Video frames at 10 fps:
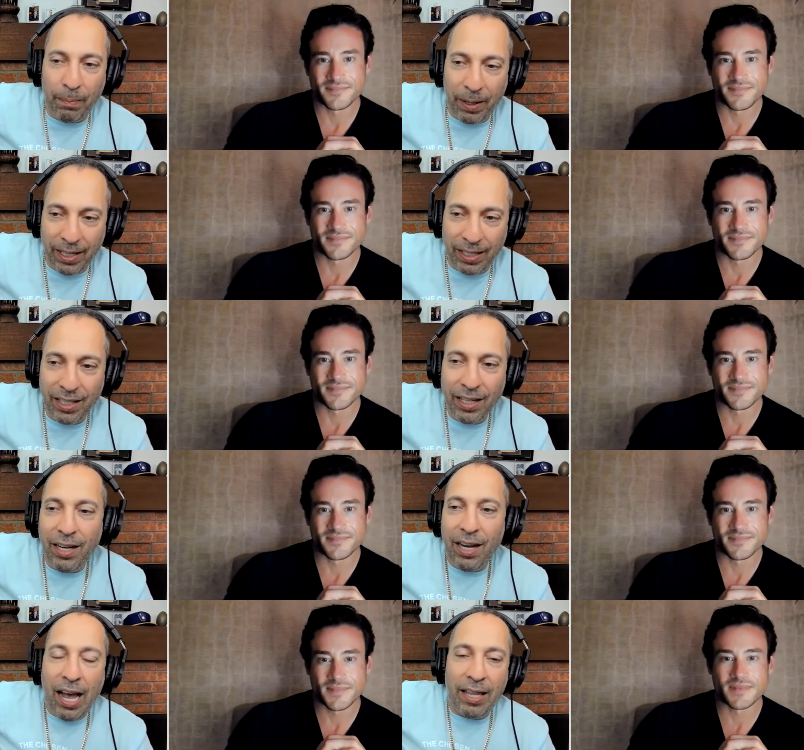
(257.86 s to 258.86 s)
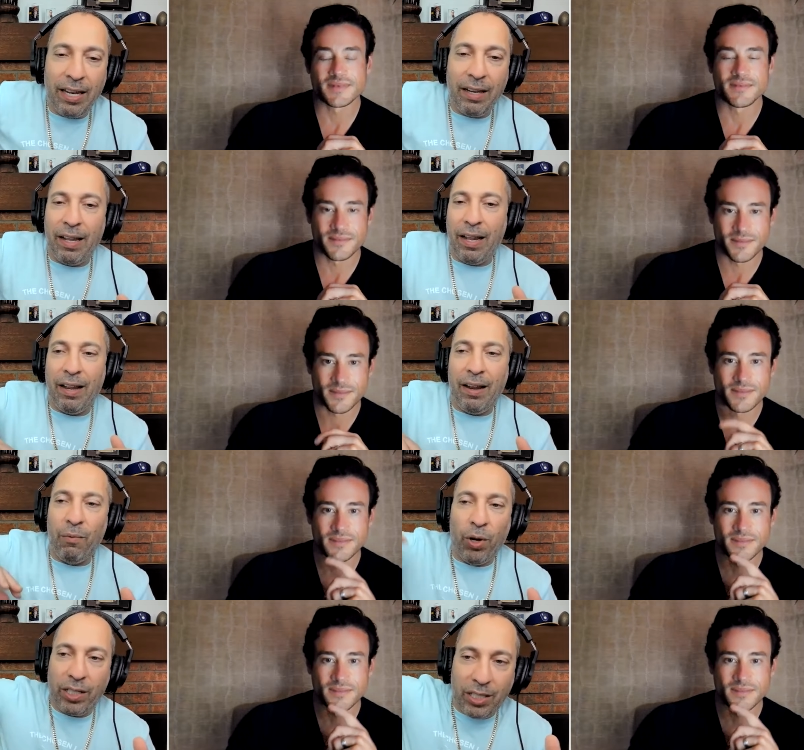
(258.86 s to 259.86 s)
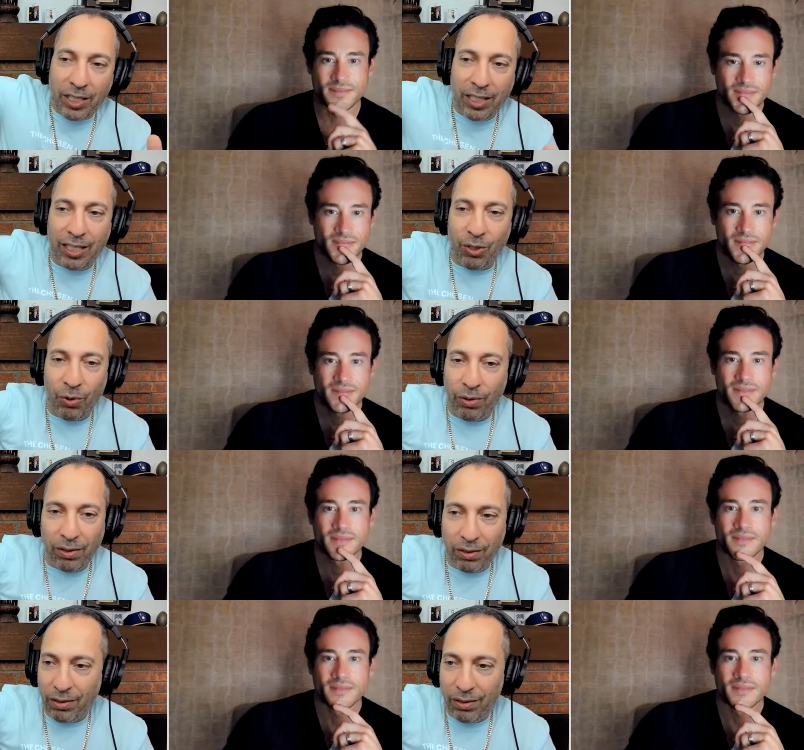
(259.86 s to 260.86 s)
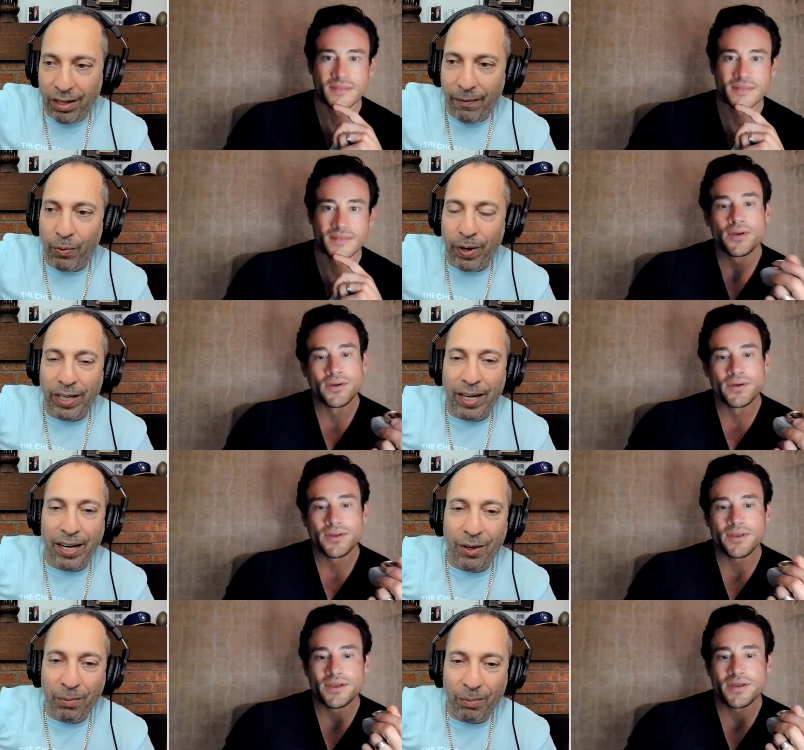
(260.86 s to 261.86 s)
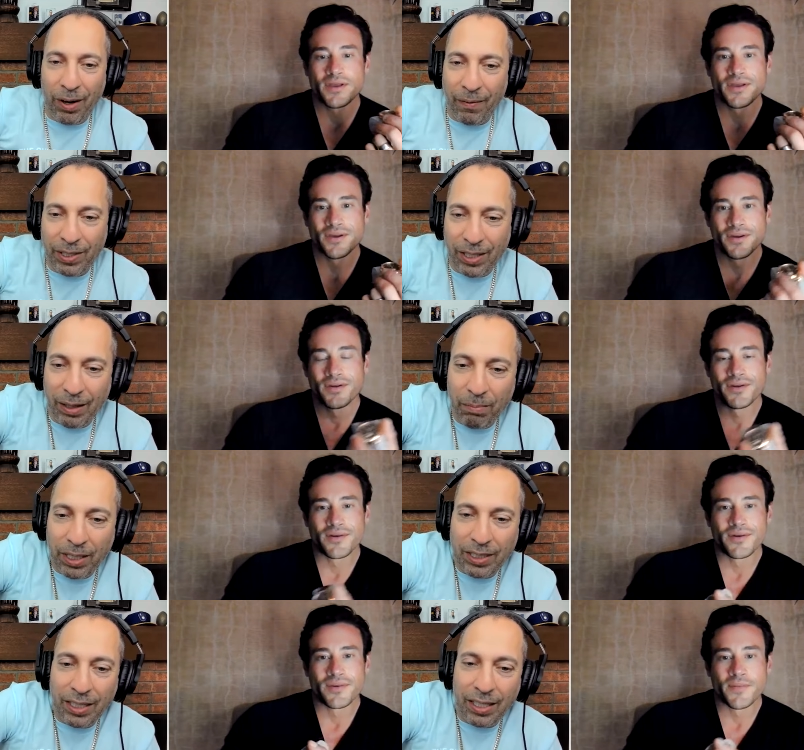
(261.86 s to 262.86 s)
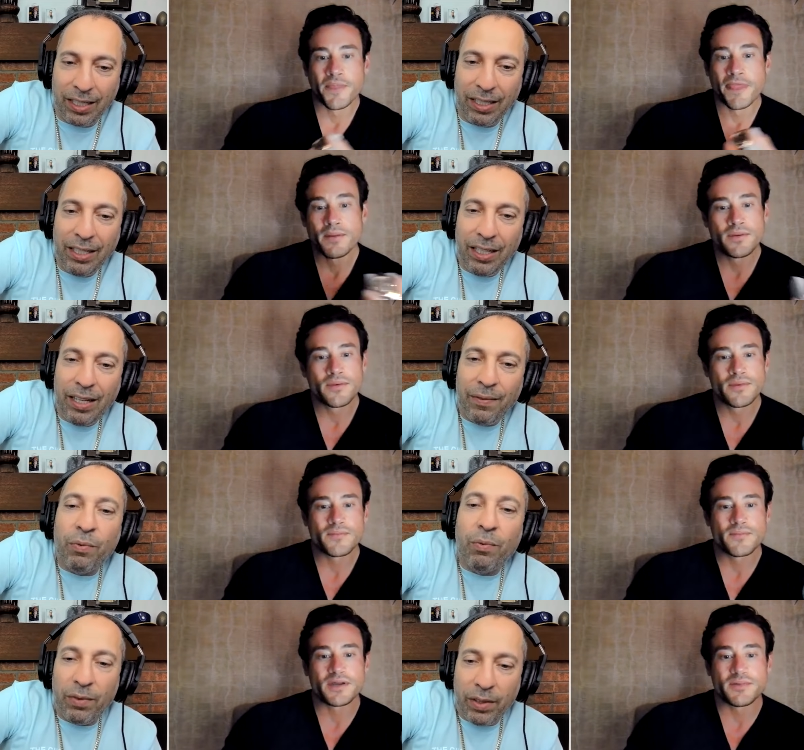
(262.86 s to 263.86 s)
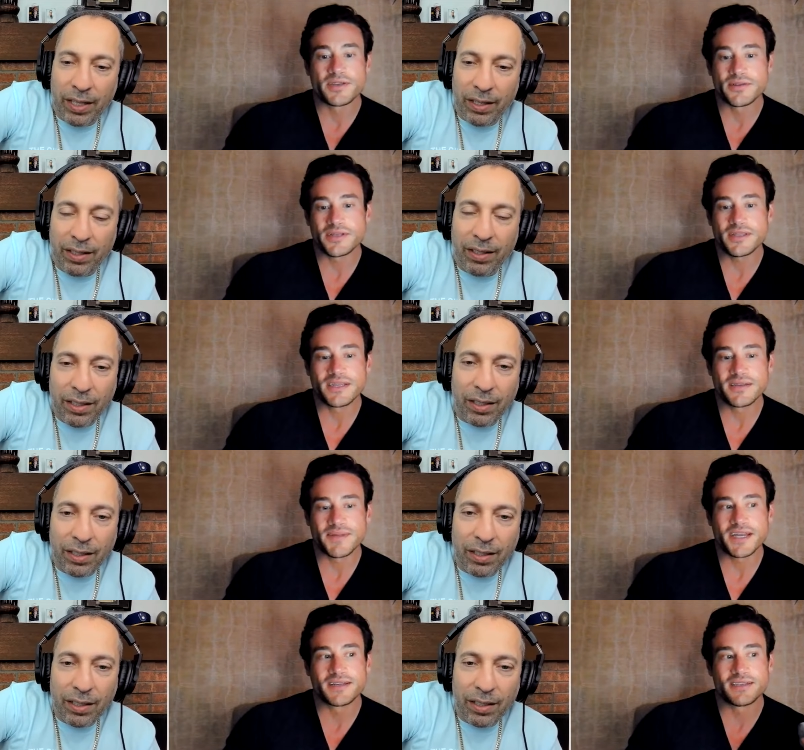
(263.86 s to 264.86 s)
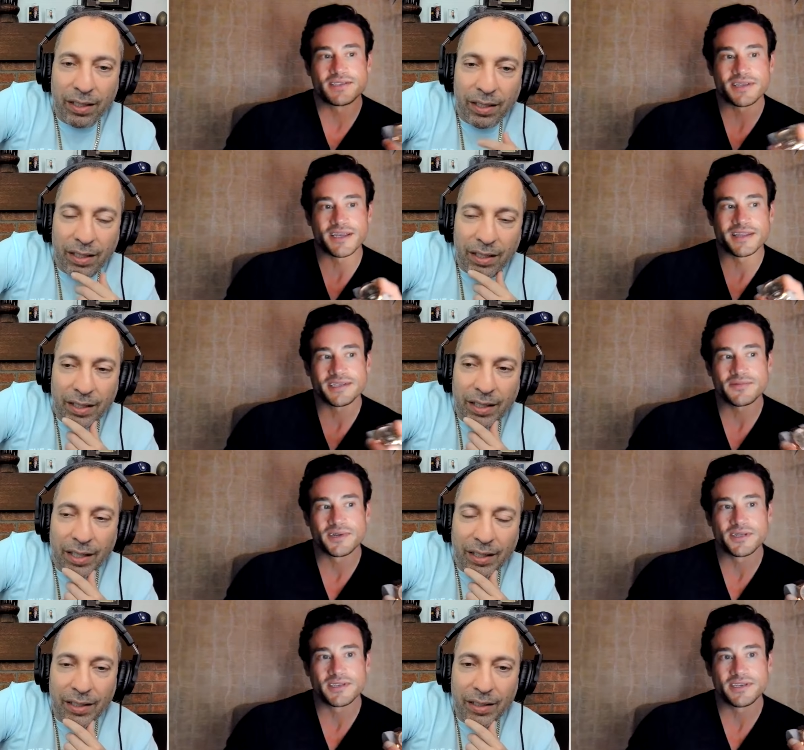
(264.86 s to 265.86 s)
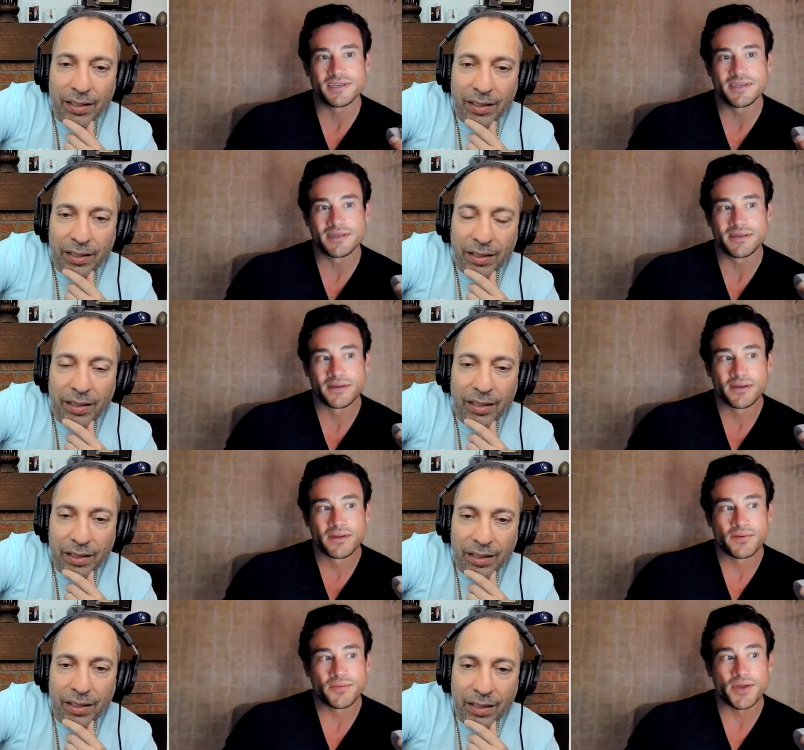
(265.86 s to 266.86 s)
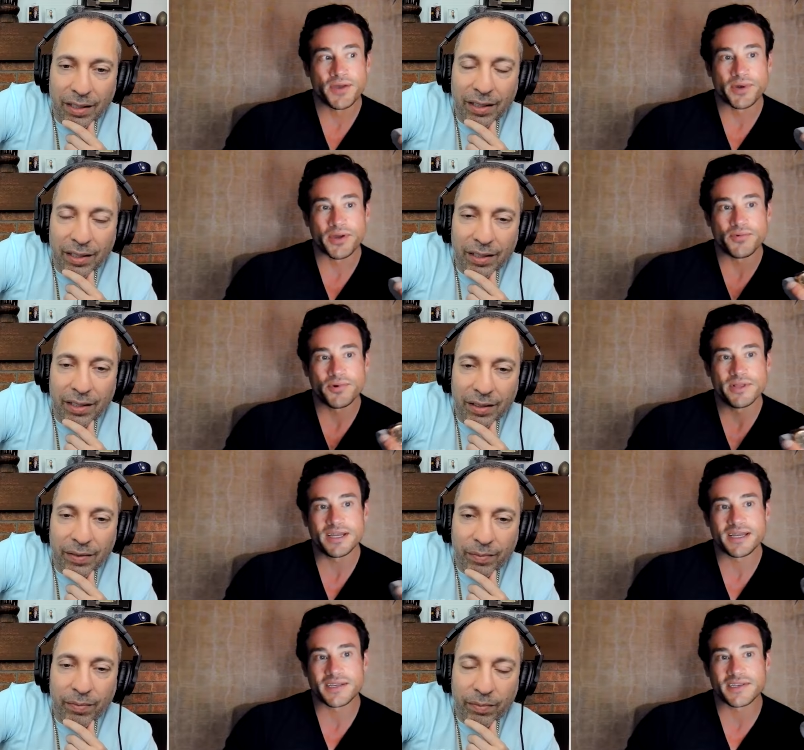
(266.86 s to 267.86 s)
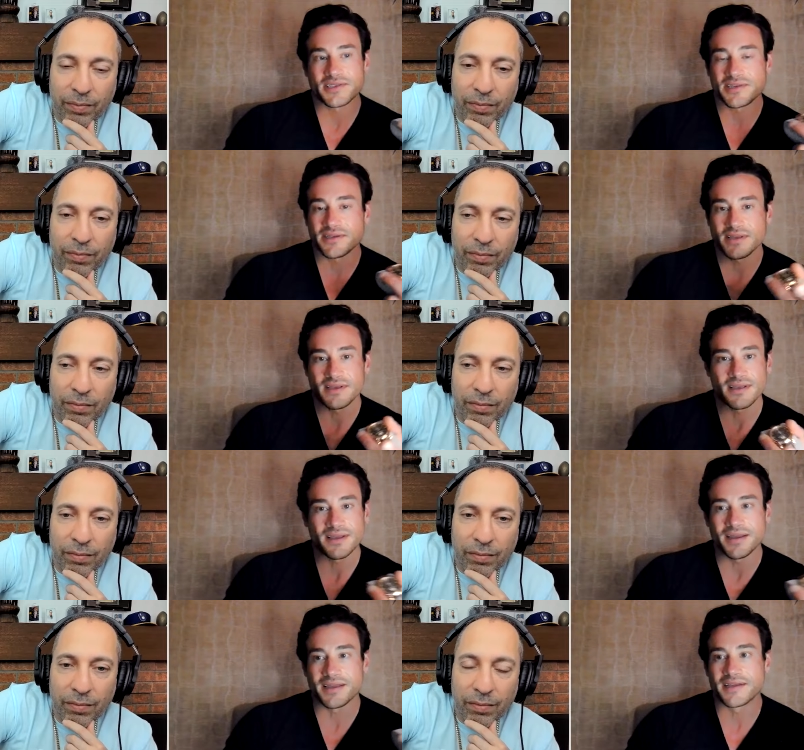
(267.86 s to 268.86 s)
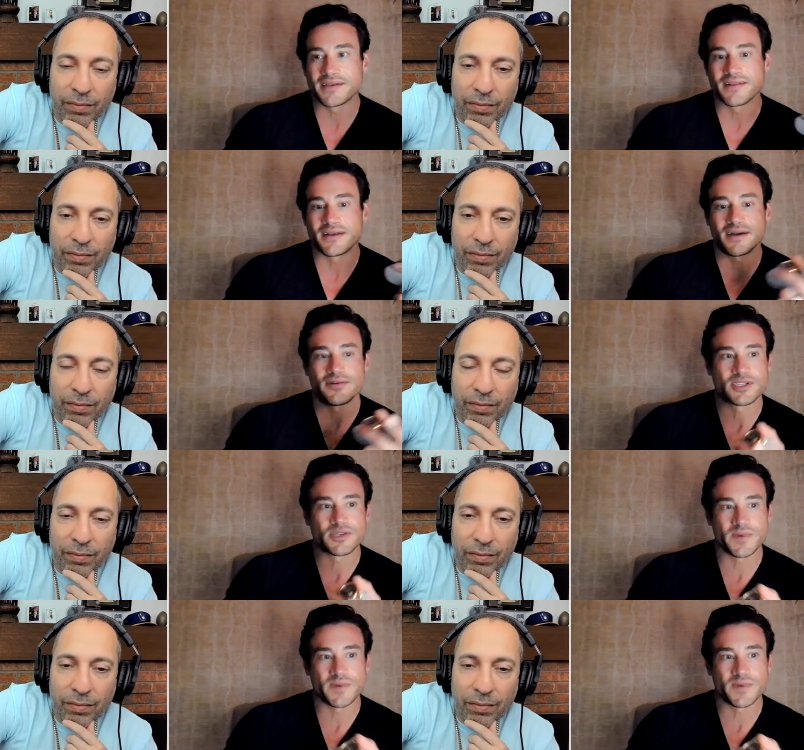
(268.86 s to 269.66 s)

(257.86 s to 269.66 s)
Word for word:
Speaker 1: independents, and then Rolex is just at its own level right now, yeah. obviously. But uh,
Speaker 2: but but you look at the independents, and that's yeah. where you see uh, uh, Rolex. I gained a lot of